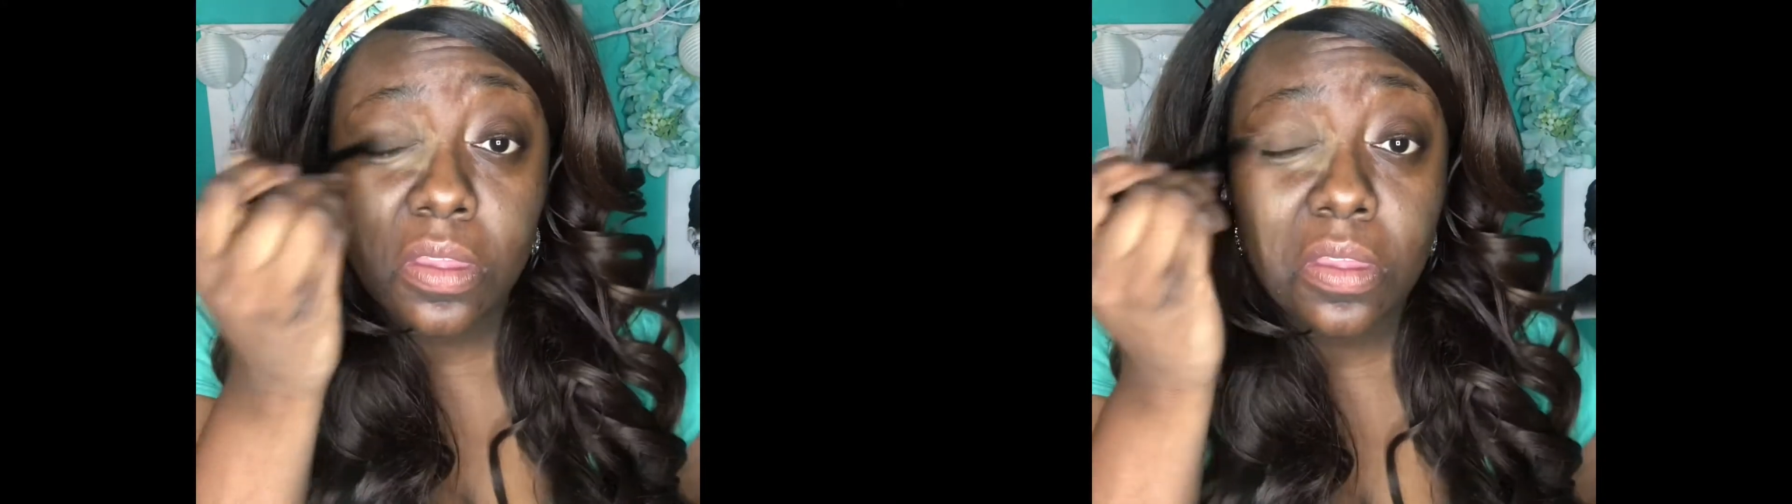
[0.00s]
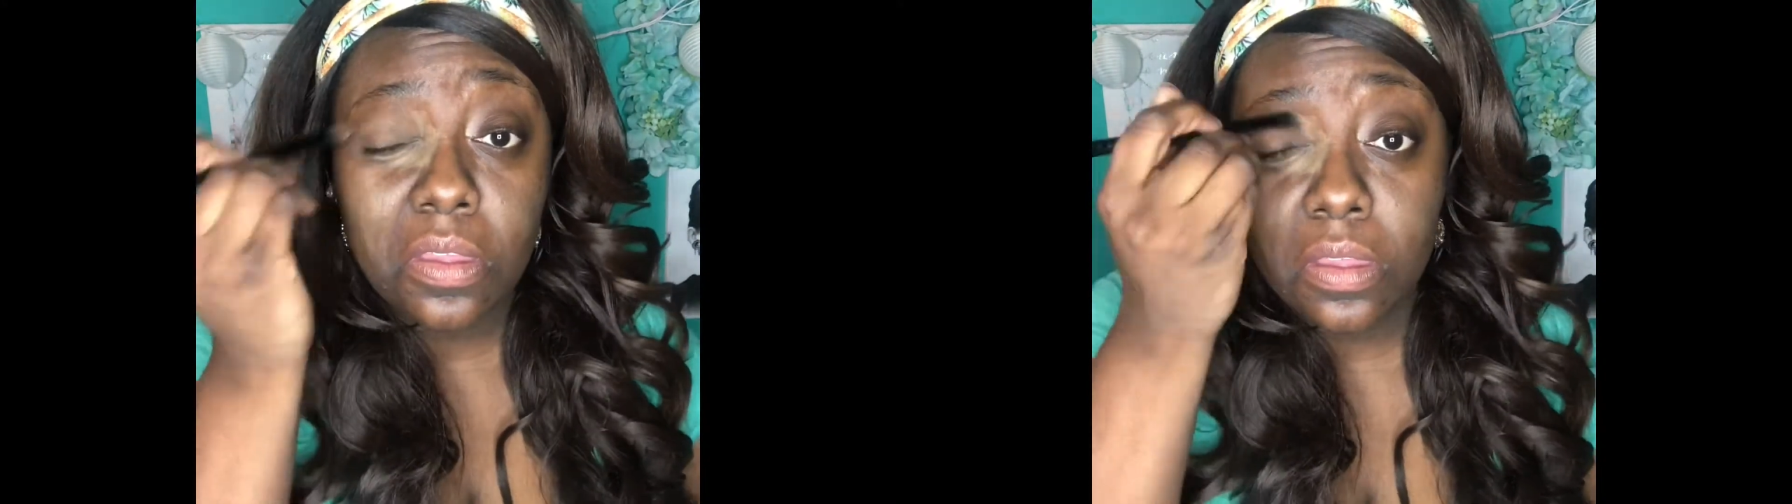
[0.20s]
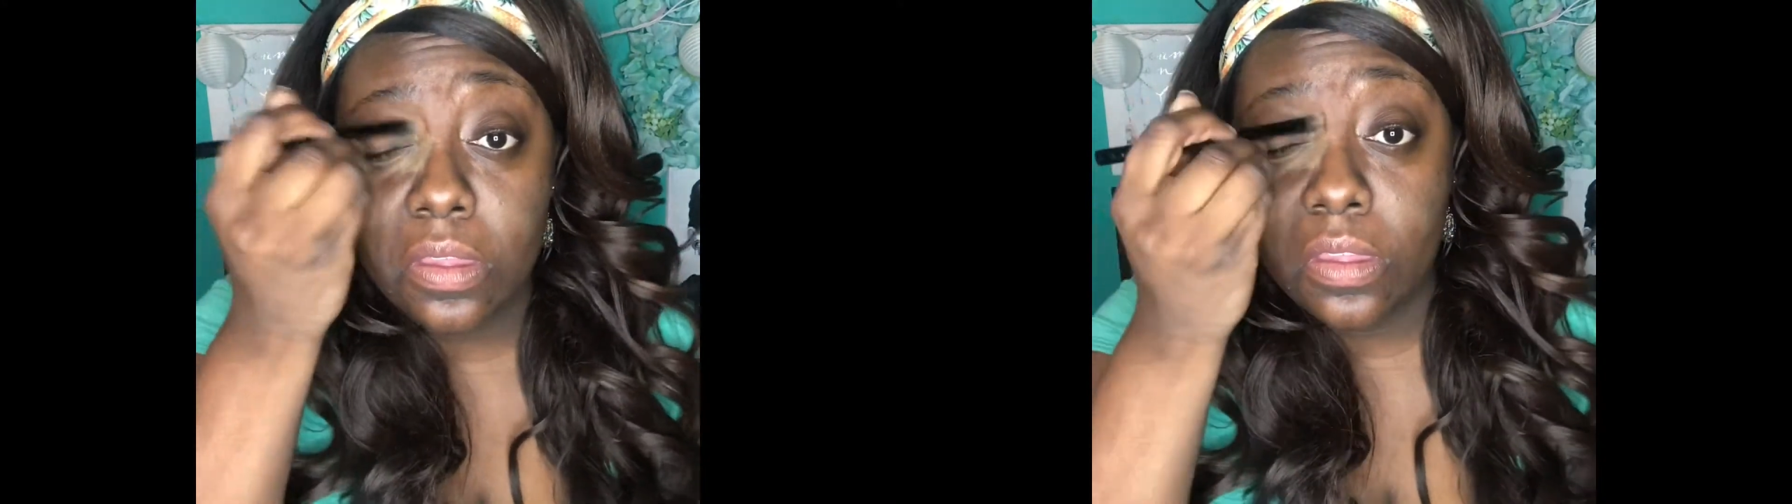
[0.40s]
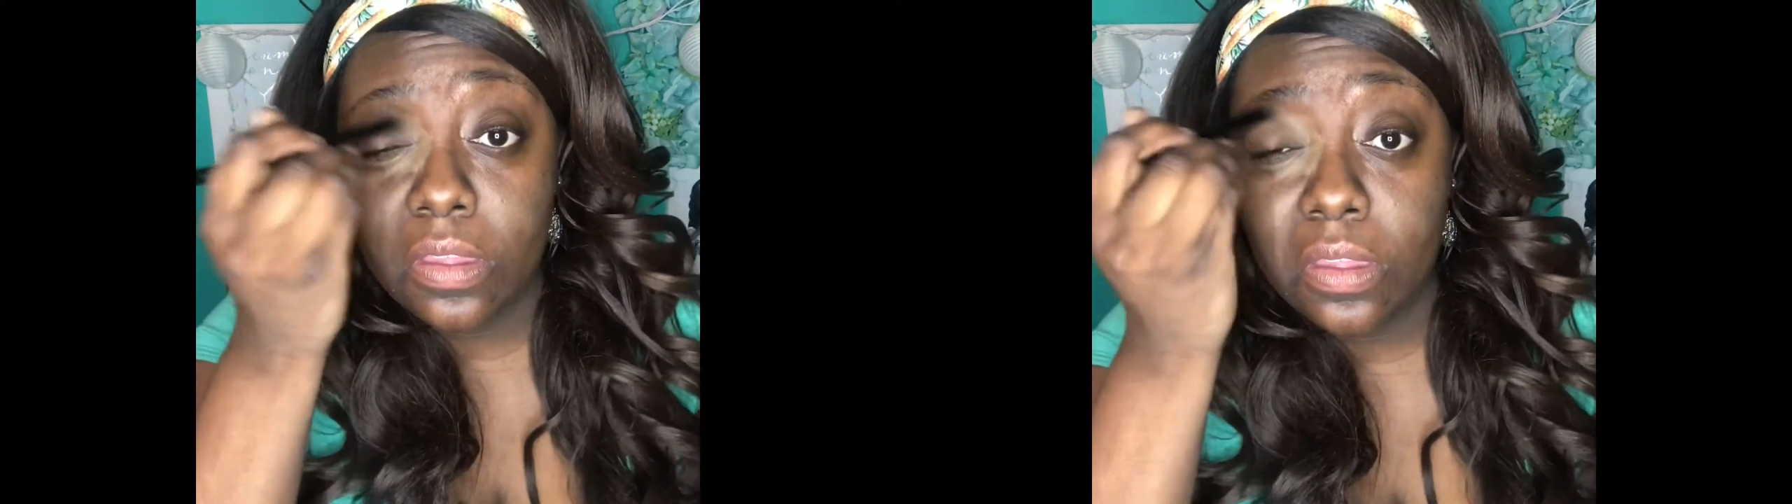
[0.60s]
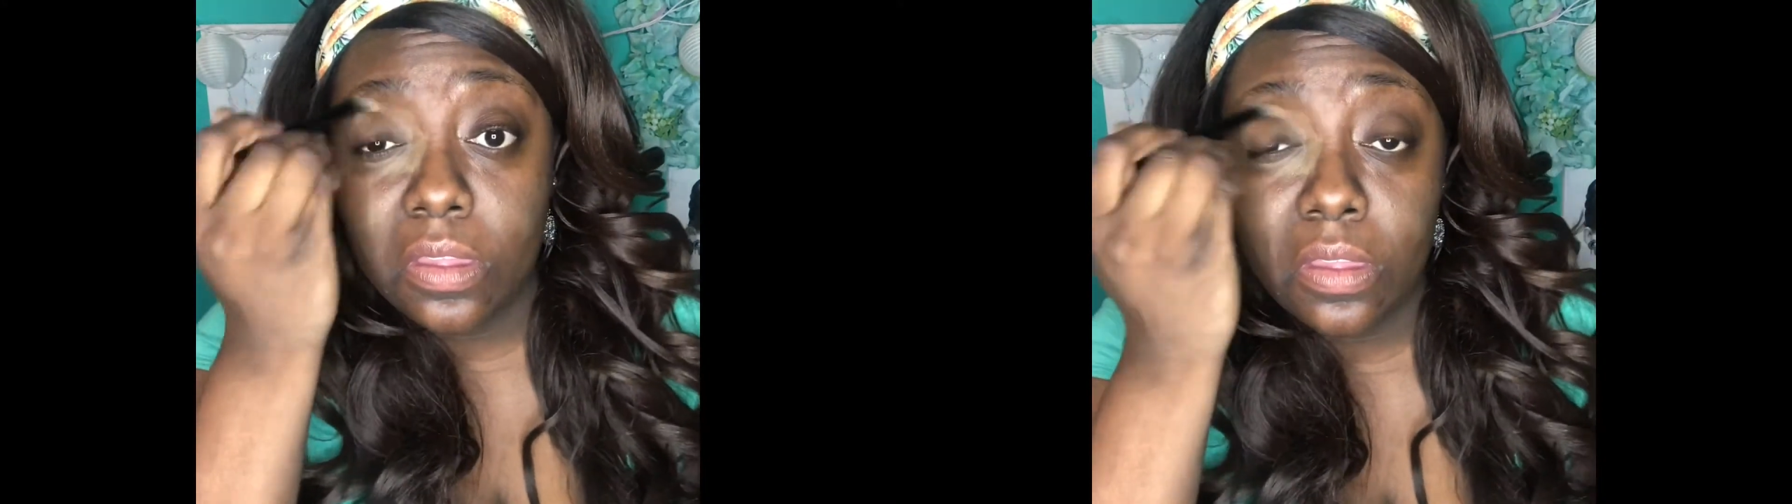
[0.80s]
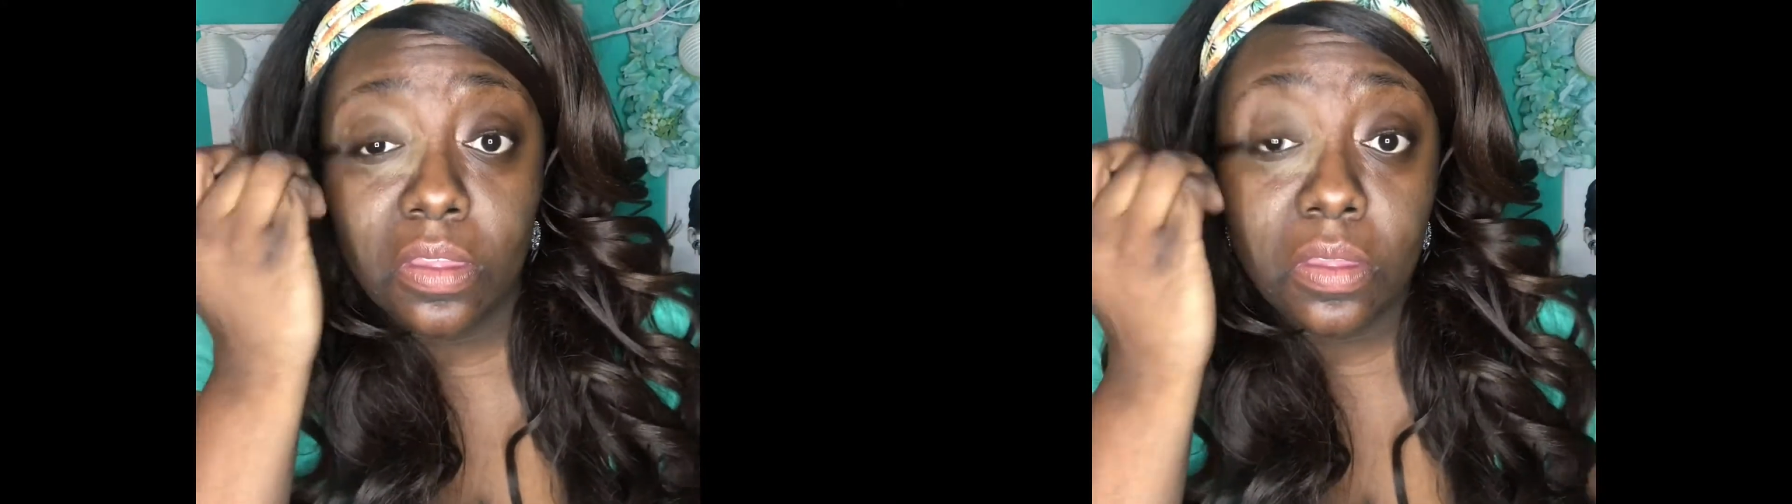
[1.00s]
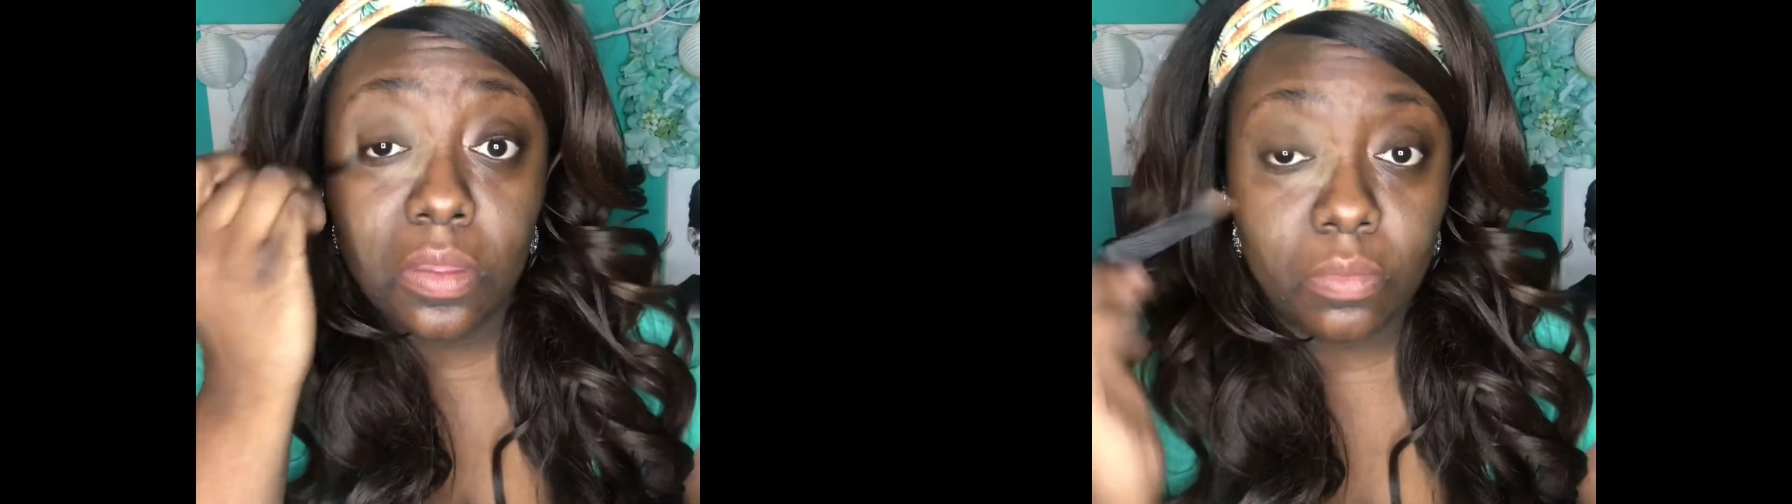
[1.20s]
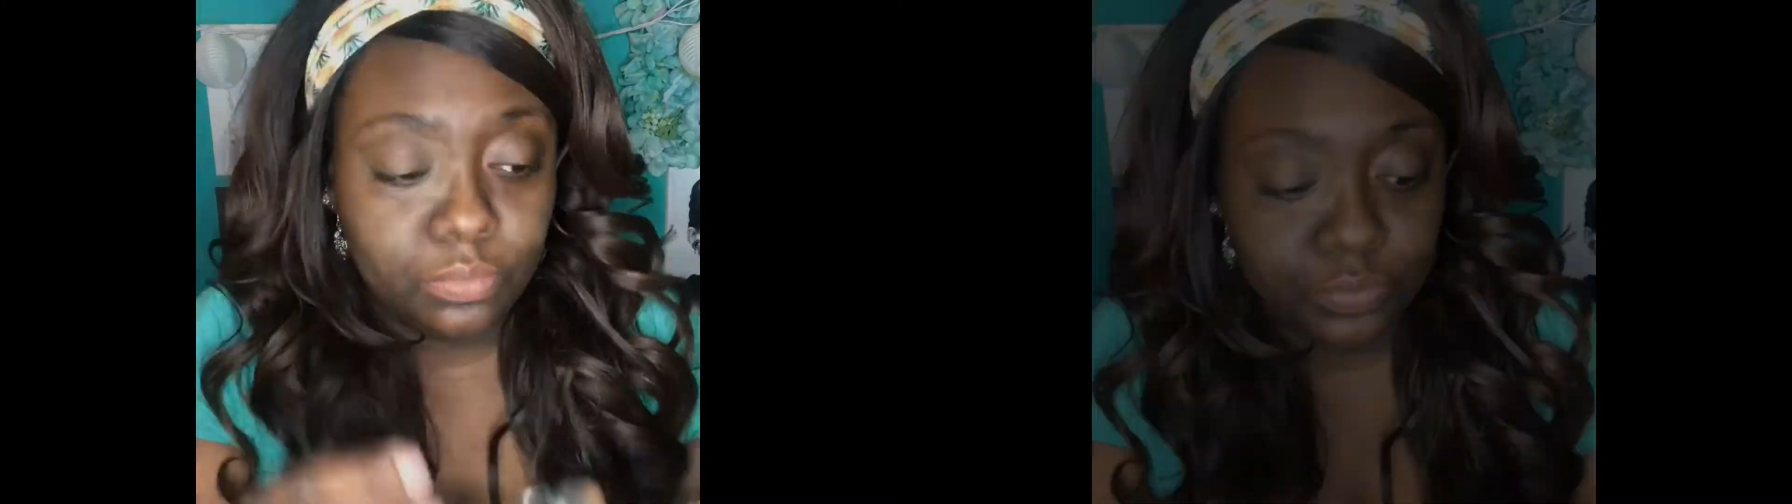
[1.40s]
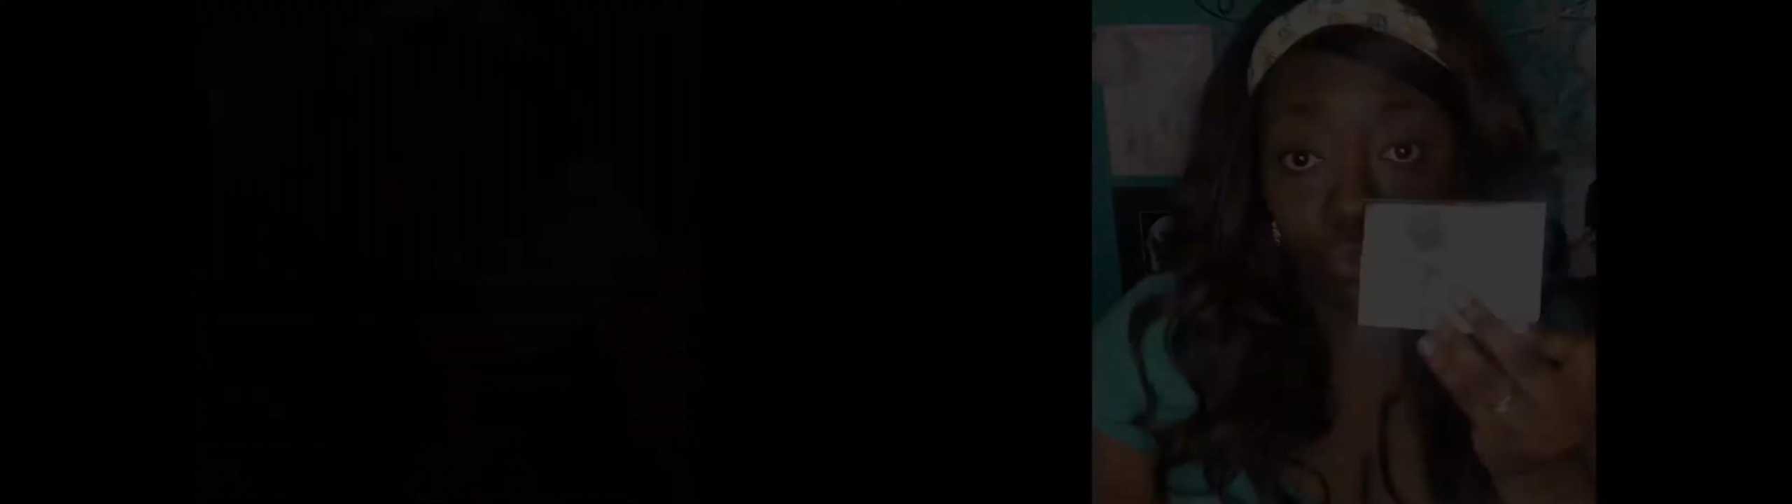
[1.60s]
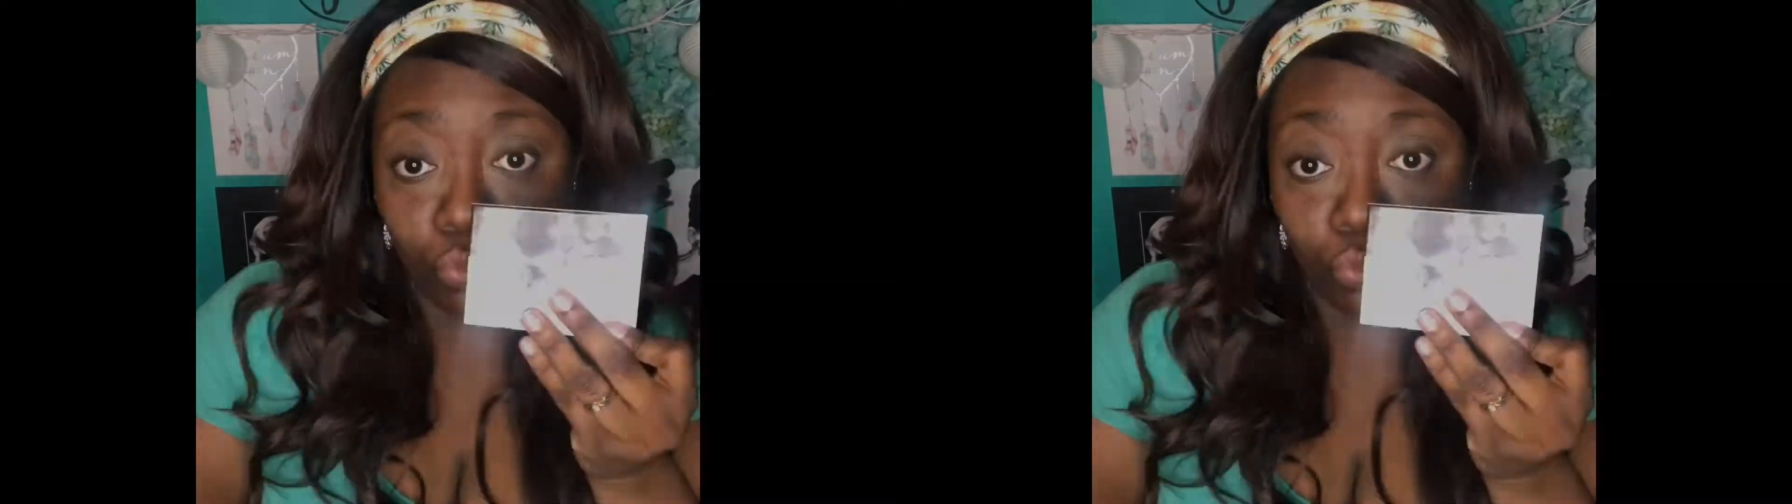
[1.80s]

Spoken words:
to use too much concealer